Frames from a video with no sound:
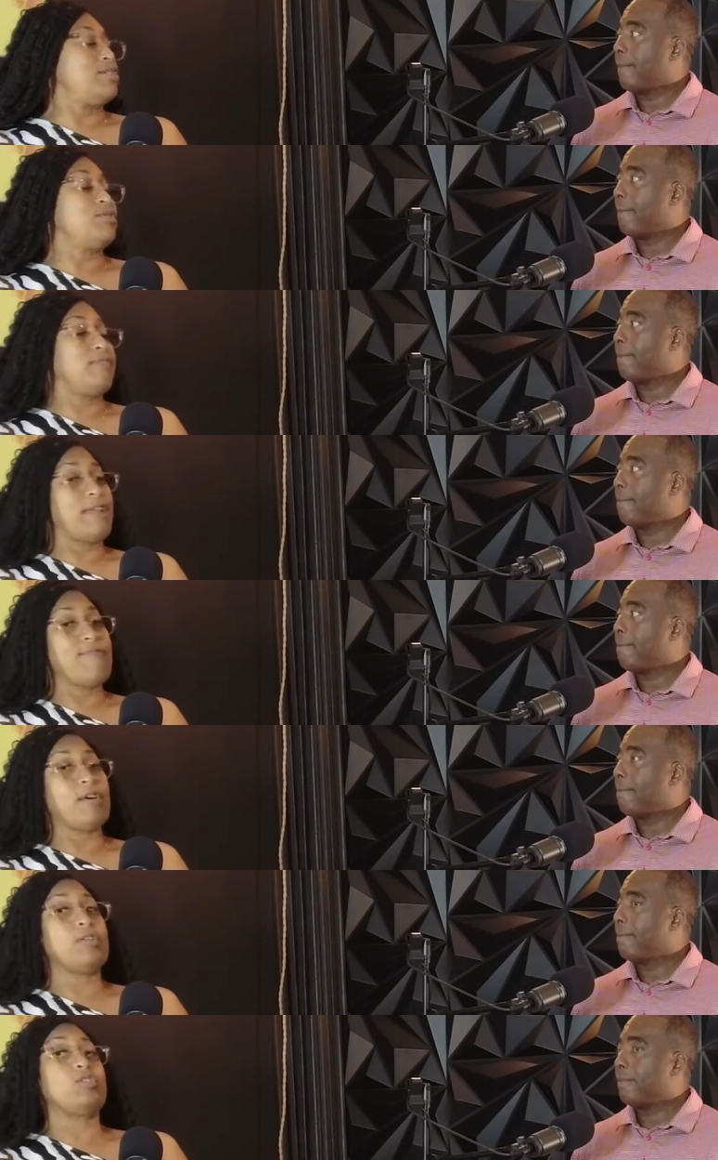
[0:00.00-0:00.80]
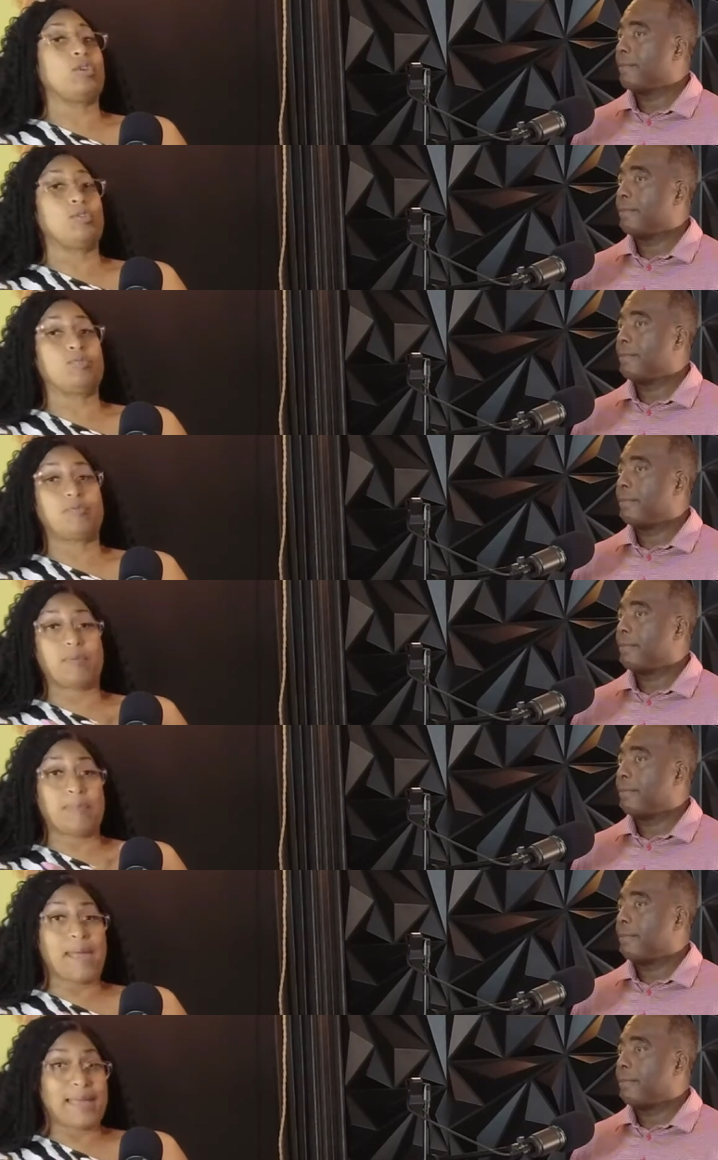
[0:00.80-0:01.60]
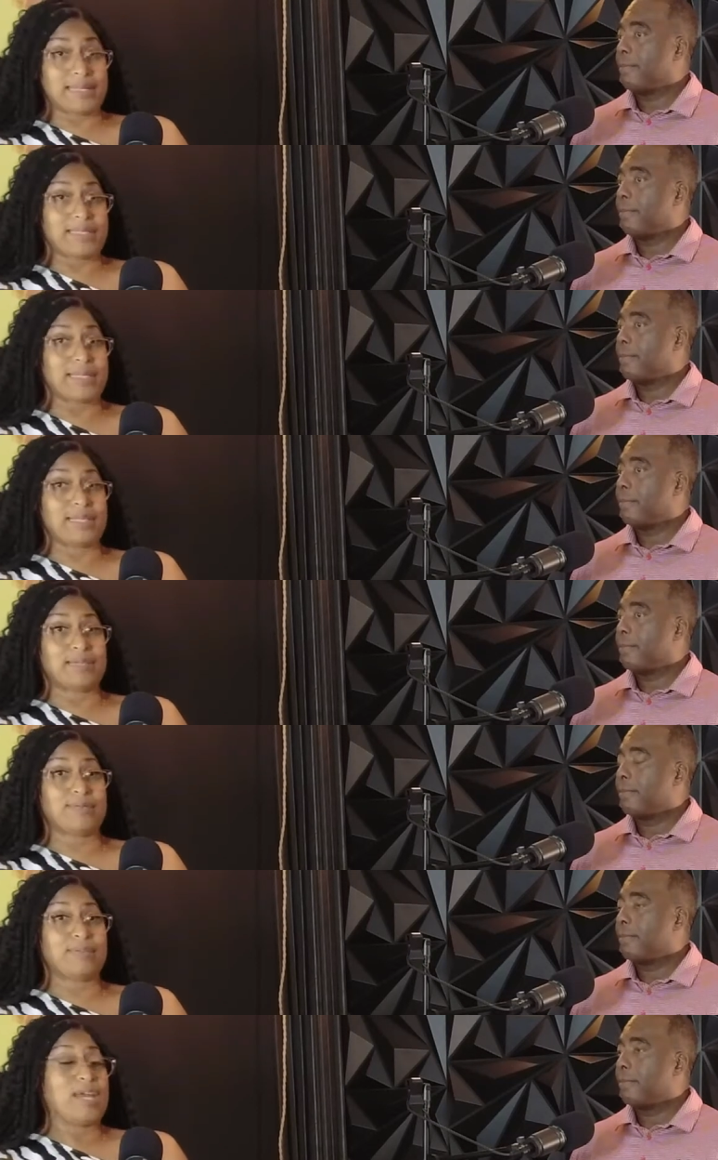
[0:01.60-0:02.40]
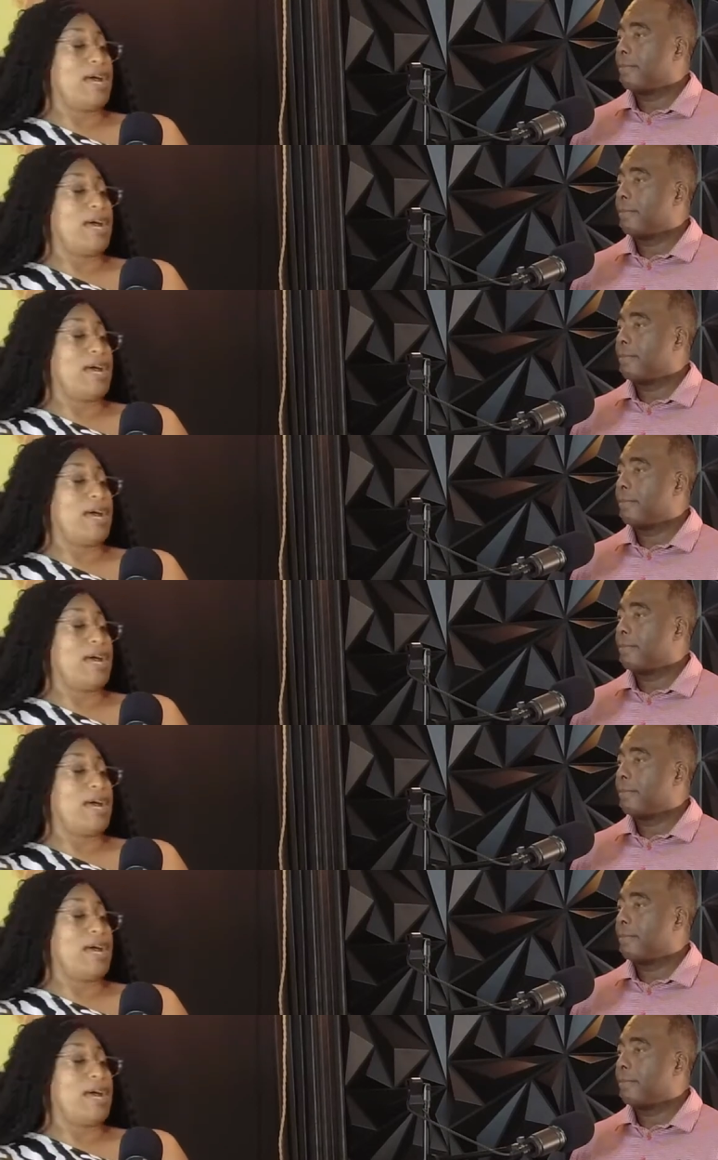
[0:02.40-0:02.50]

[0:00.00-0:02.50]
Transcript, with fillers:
Speaker 1: they they felt his shows were repetitive.